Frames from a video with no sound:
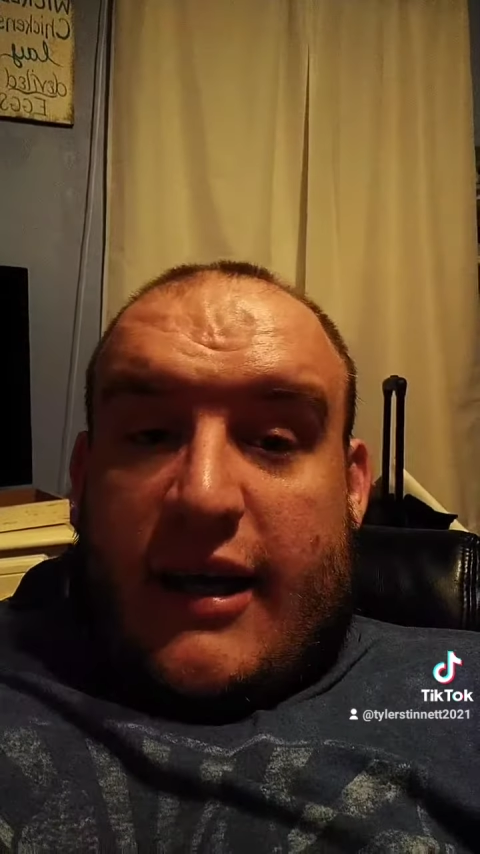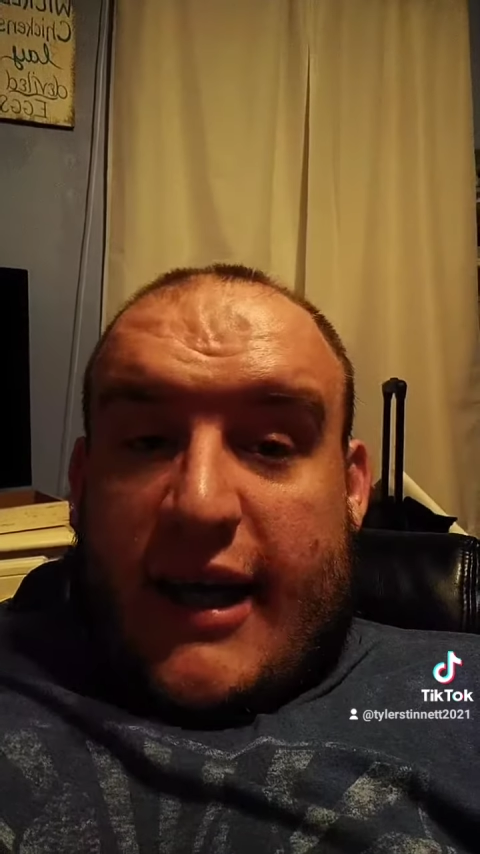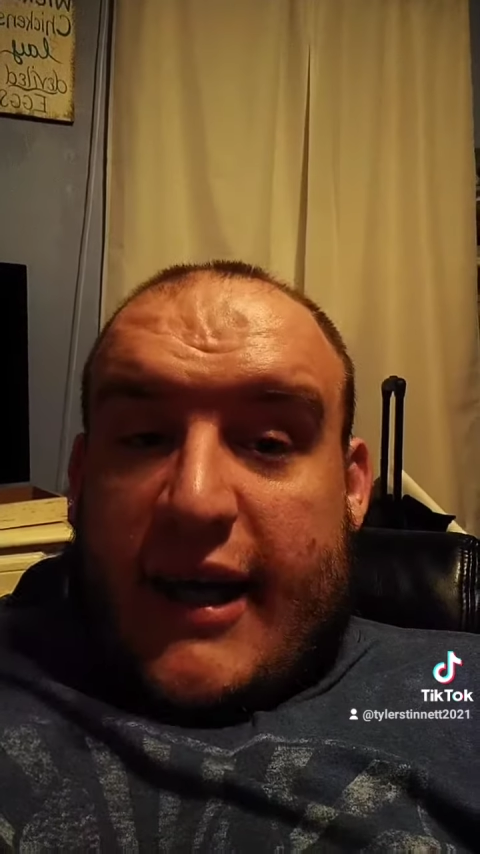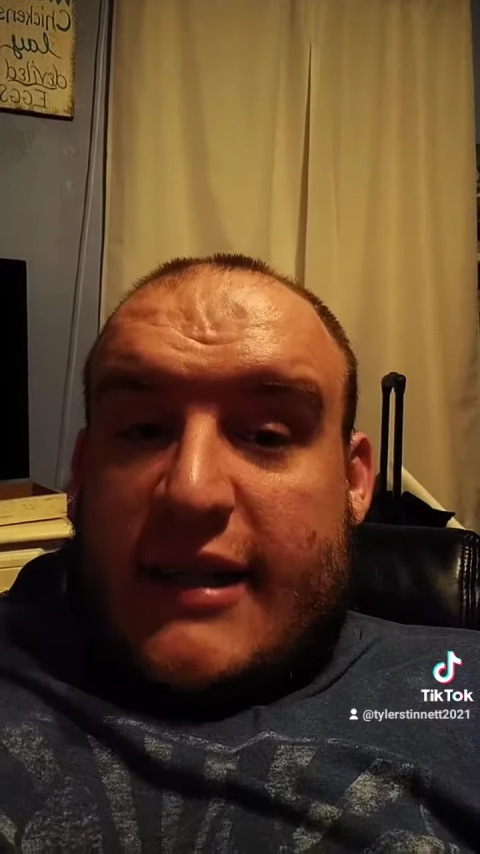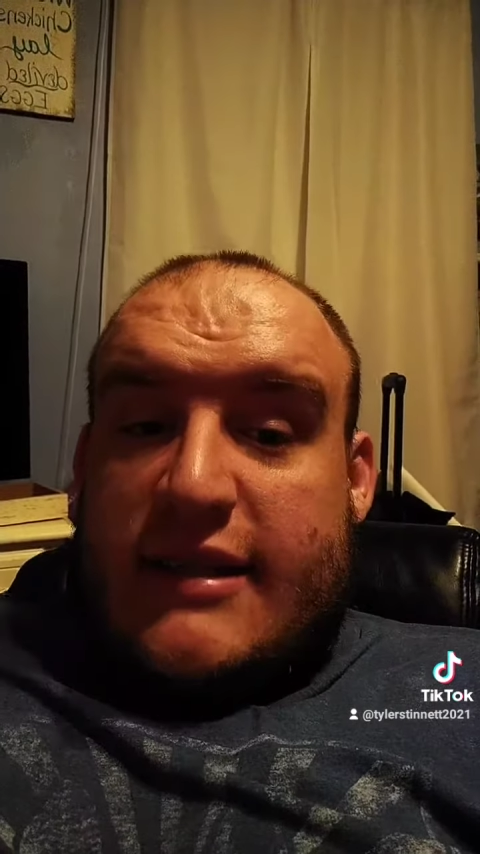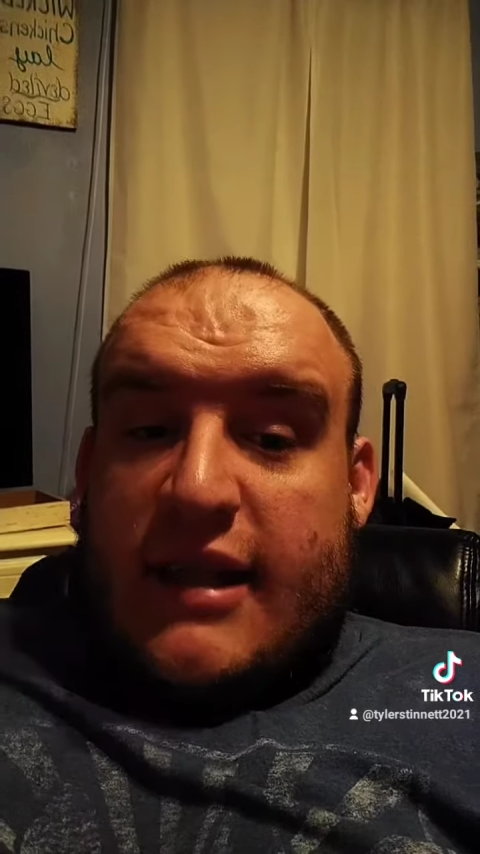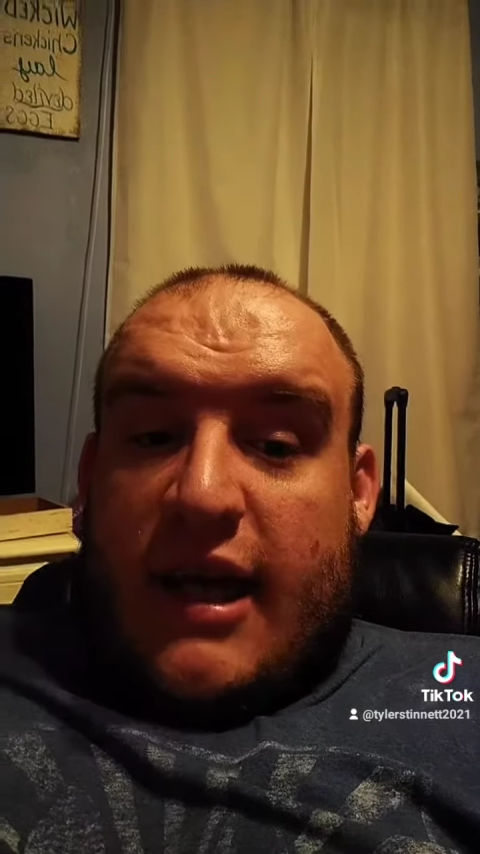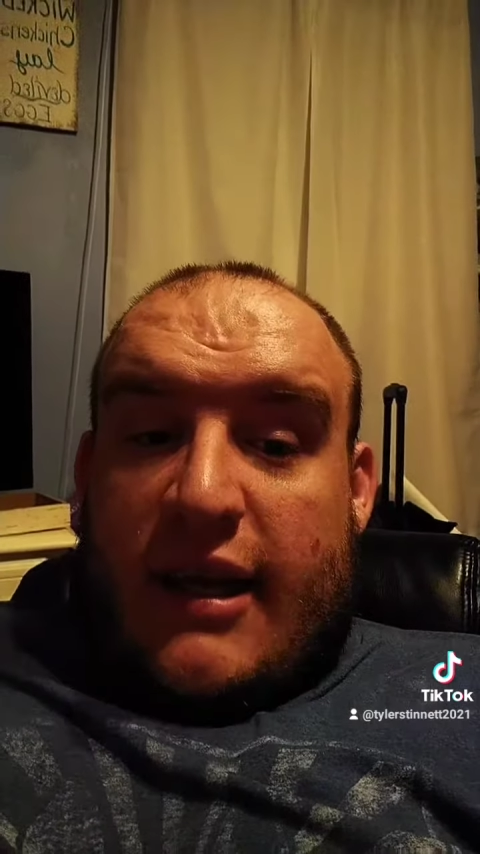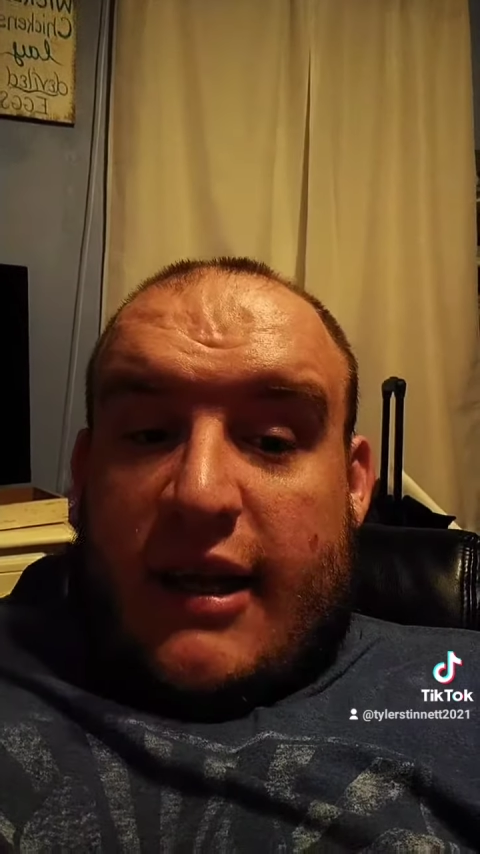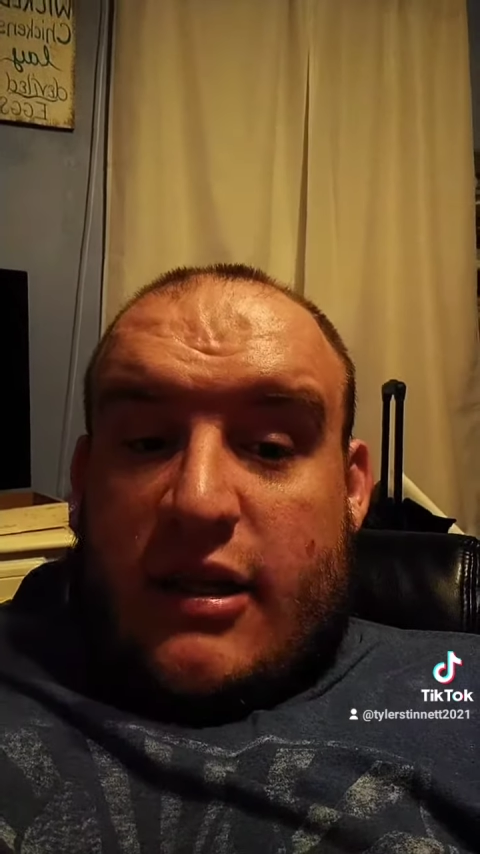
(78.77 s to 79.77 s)
Yes,
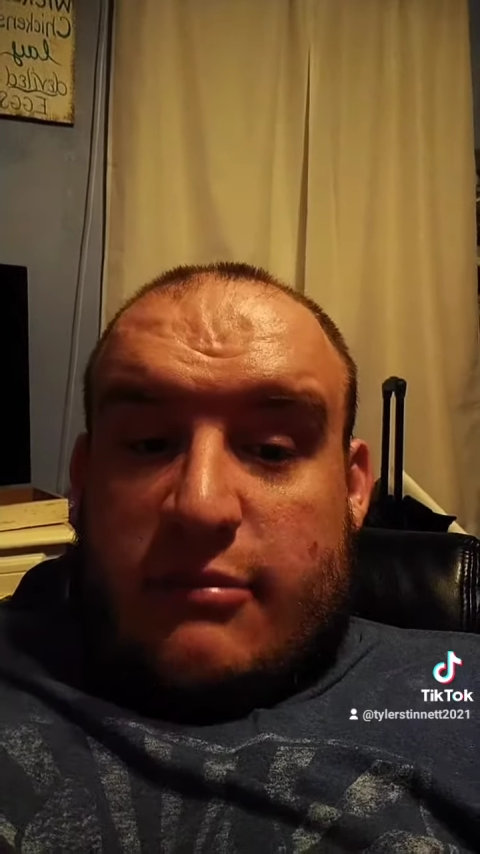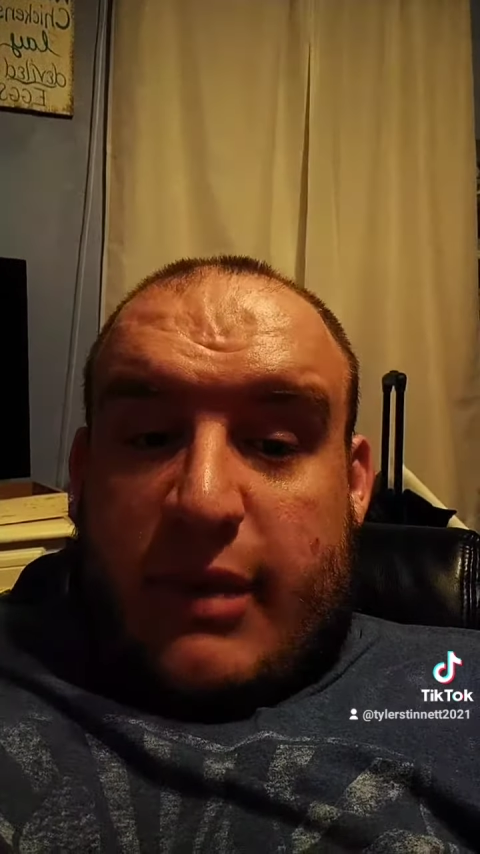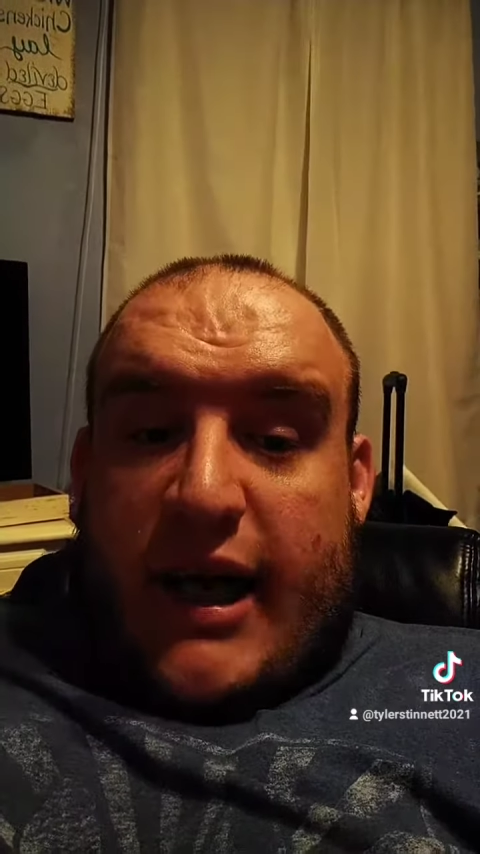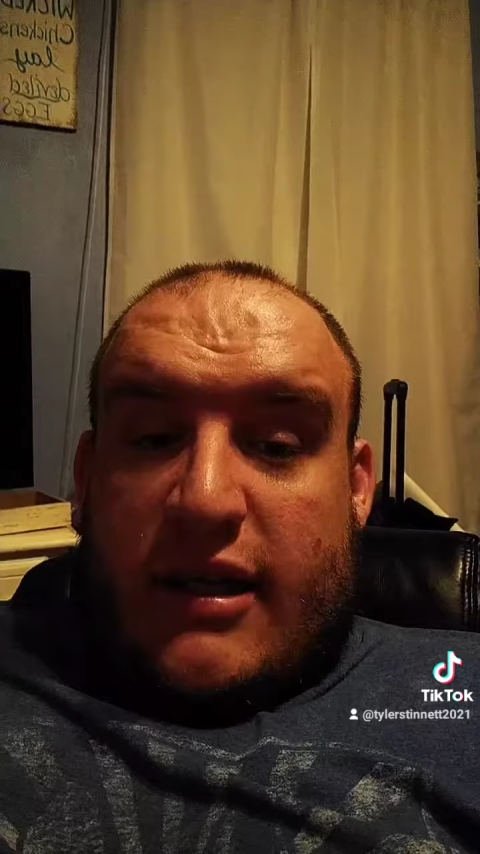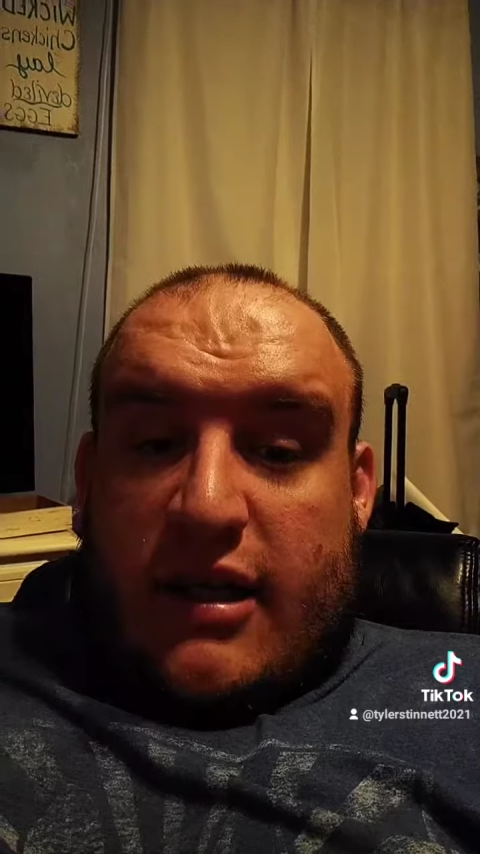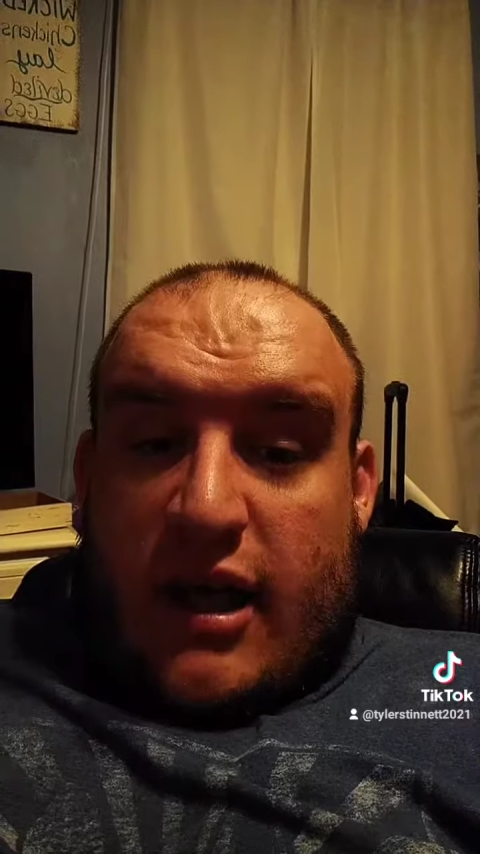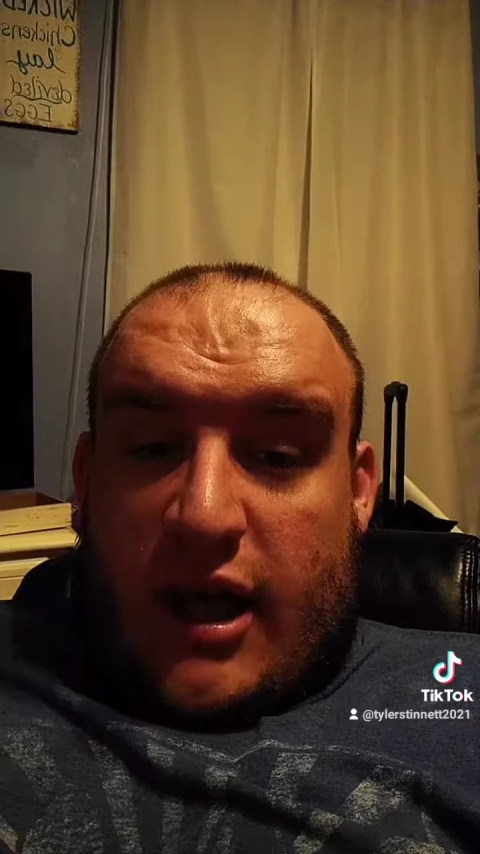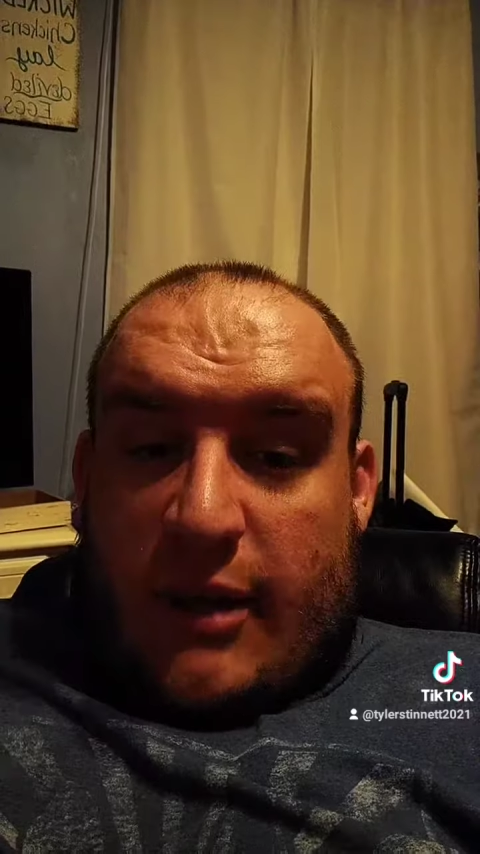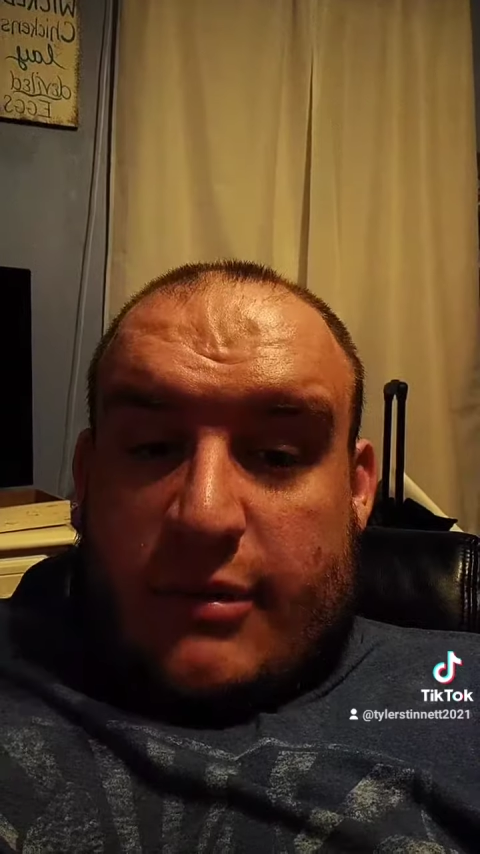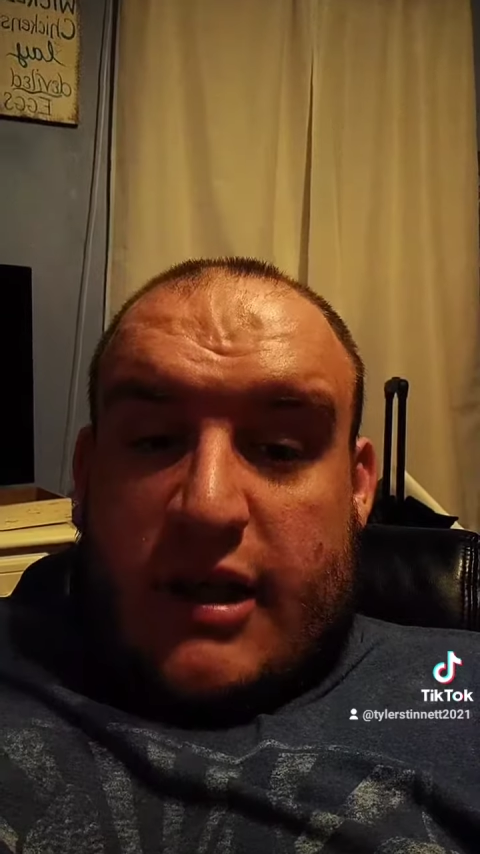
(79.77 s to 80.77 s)
there's bad
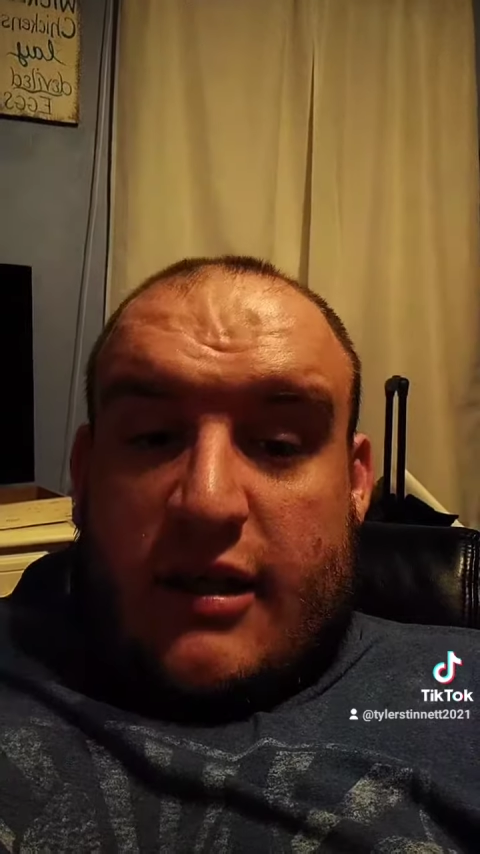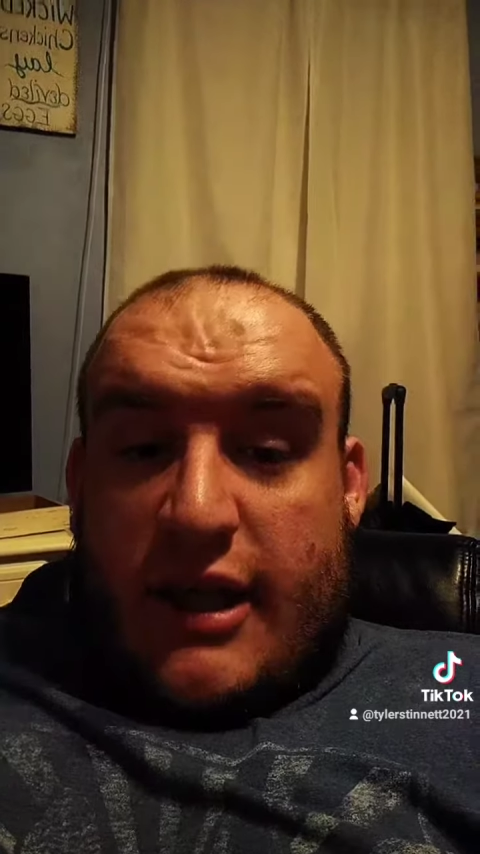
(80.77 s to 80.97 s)
cops.